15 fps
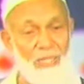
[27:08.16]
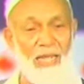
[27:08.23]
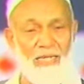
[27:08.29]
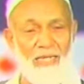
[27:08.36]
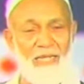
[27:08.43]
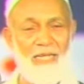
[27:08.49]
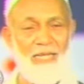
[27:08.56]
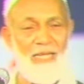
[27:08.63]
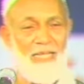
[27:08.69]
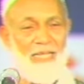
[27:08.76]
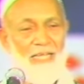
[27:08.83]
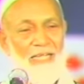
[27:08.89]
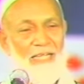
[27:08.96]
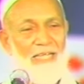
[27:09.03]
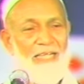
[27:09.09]
know that?
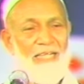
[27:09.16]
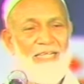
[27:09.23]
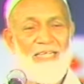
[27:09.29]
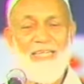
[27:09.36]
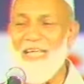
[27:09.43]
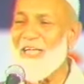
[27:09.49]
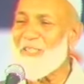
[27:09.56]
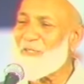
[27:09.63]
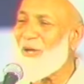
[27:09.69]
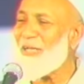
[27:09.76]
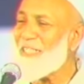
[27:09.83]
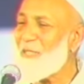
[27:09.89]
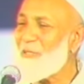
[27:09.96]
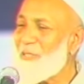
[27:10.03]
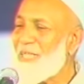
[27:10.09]
He
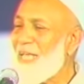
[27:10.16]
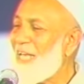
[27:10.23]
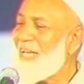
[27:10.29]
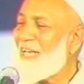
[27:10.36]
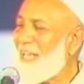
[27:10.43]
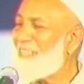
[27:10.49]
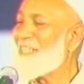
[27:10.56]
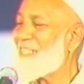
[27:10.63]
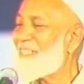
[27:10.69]
enjoys it, you see,